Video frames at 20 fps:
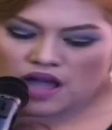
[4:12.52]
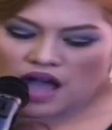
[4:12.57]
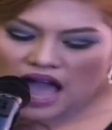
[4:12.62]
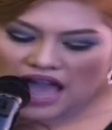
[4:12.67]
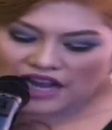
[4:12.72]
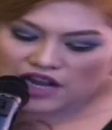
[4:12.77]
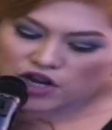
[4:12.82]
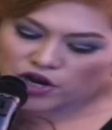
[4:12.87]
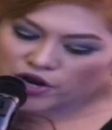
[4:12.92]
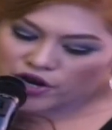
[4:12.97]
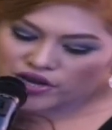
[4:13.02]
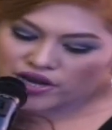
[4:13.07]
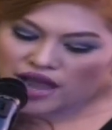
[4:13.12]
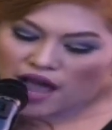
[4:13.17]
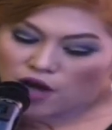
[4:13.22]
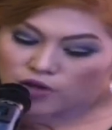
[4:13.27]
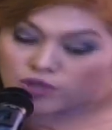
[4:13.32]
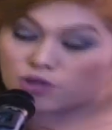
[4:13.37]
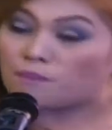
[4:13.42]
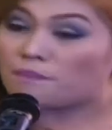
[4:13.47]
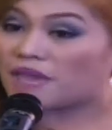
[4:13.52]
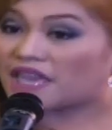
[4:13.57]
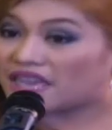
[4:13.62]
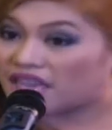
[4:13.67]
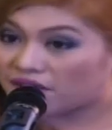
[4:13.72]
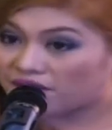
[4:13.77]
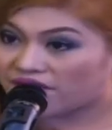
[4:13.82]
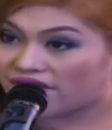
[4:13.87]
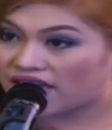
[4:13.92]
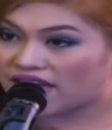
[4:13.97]
I learned how to be
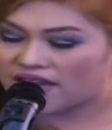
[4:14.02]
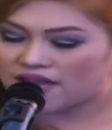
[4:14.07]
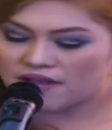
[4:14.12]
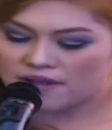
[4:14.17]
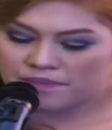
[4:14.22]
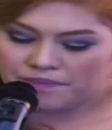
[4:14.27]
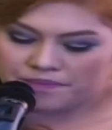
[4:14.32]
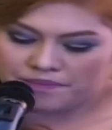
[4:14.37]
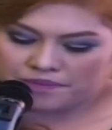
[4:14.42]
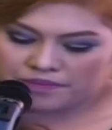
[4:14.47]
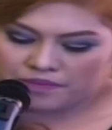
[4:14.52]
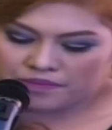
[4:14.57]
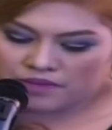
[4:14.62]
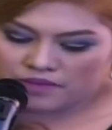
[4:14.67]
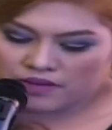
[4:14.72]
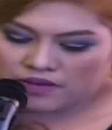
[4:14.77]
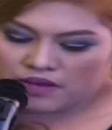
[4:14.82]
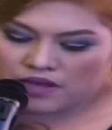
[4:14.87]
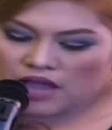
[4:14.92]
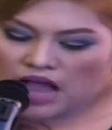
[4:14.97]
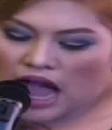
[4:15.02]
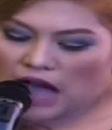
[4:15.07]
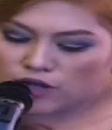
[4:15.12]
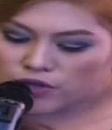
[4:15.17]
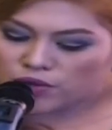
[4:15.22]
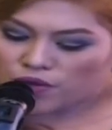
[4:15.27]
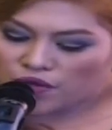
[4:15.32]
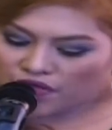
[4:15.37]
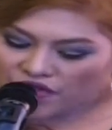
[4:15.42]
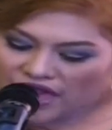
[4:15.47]
giving, how
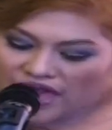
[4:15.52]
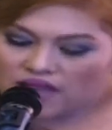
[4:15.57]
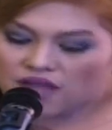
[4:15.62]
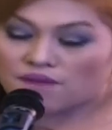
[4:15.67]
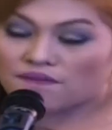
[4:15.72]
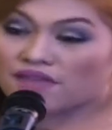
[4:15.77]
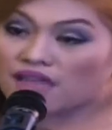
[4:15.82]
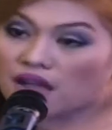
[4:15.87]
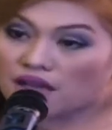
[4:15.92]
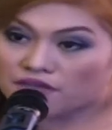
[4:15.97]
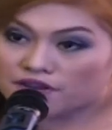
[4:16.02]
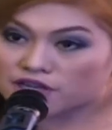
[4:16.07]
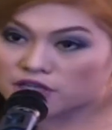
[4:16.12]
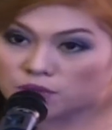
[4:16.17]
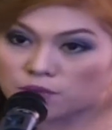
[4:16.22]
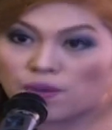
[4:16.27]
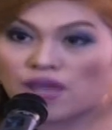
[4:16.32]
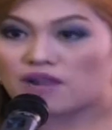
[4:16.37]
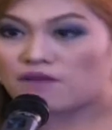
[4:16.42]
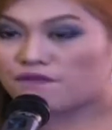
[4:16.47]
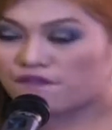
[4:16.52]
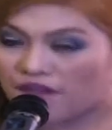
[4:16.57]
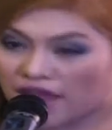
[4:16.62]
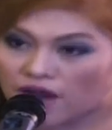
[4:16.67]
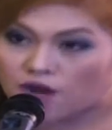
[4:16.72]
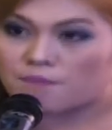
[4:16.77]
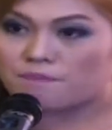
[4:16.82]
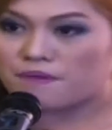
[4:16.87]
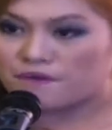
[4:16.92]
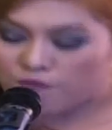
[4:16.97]
to think of the other's
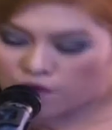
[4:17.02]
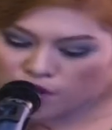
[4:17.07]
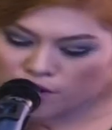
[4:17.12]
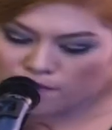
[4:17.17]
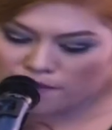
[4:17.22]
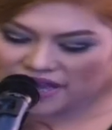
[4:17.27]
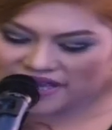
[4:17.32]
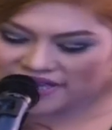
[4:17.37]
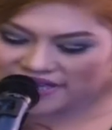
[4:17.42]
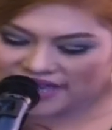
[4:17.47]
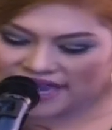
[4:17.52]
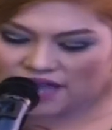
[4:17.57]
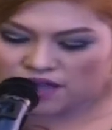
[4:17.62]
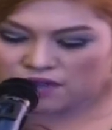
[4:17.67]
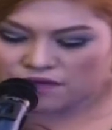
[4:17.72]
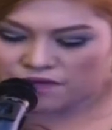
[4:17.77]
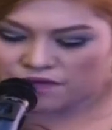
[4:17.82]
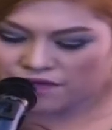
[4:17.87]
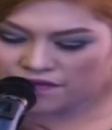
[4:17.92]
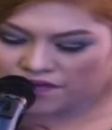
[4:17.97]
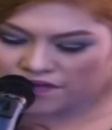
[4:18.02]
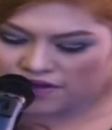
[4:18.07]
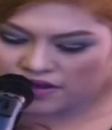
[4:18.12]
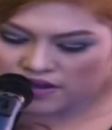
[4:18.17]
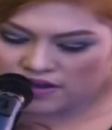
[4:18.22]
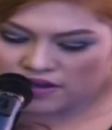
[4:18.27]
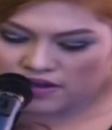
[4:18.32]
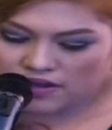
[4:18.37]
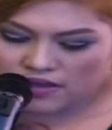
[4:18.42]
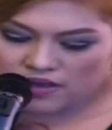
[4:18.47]
welfare before myself.
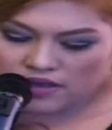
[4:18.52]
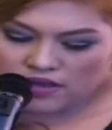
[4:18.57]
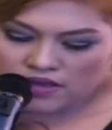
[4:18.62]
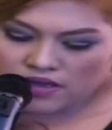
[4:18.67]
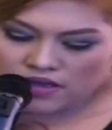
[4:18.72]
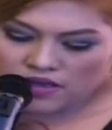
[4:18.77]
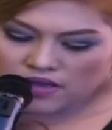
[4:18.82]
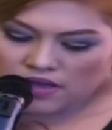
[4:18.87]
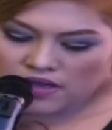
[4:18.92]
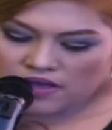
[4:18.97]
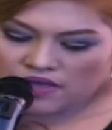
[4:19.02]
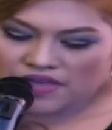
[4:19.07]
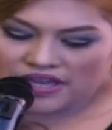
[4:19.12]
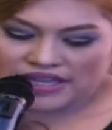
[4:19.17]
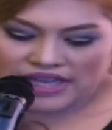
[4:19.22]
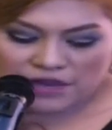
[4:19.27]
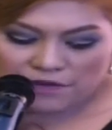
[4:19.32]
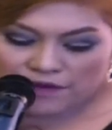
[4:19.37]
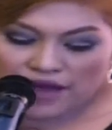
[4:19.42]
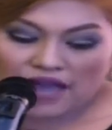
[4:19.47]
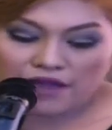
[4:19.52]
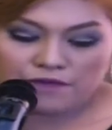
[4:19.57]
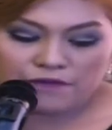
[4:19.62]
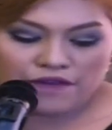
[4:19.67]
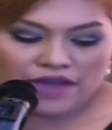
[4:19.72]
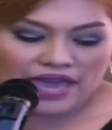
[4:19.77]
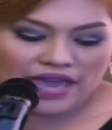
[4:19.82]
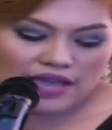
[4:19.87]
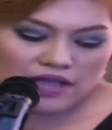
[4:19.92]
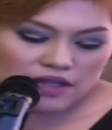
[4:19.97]
That if I
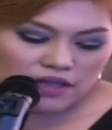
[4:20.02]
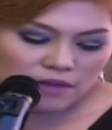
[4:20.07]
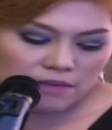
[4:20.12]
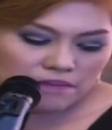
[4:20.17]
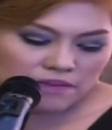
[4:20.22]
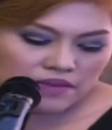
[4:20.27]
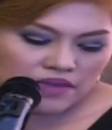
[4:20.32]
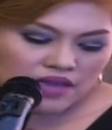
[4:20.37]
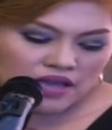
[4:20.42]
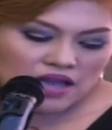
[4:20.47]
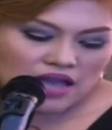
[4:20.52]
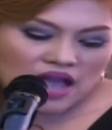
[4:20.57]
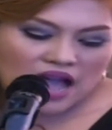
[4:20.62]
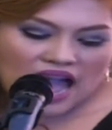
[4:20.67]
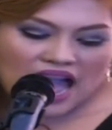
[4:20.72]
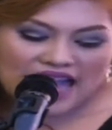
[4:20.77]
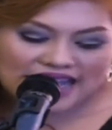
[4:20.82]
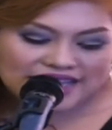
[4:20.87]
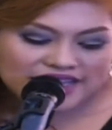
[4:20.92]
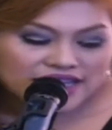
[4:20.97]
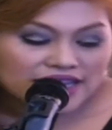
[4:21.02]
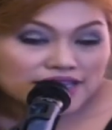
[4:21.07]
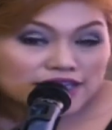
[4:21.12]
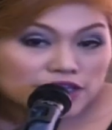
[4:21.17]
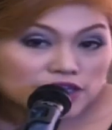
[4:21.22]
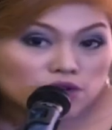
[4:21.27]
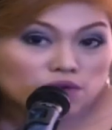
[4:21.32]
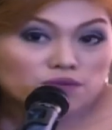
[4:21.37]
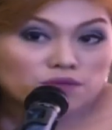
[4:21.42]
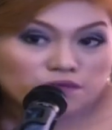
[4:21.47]
fail, I
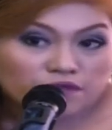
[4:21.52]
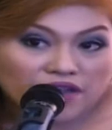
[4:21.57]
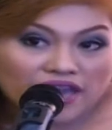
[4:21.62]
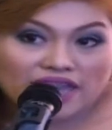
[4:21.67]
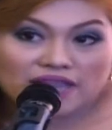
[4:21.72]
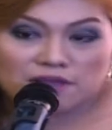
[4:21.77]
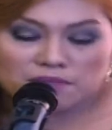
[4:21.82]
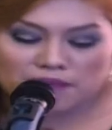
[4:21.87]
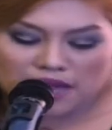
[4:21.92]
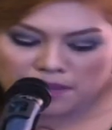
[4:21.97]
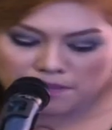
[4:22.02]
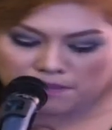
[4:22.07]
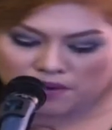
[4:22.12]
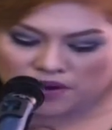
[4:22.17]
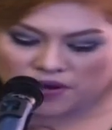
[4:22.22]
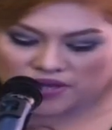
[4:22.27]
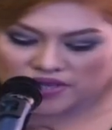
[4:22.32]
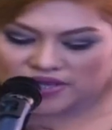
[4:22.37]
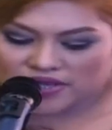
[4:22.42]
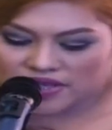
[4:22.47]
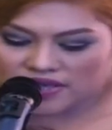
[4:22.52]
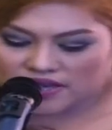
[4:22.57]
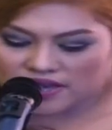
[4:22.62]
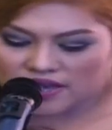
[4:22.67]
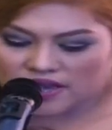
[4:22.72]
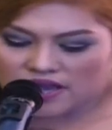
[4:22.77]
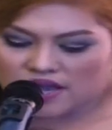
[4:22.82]
just don't fail my boss.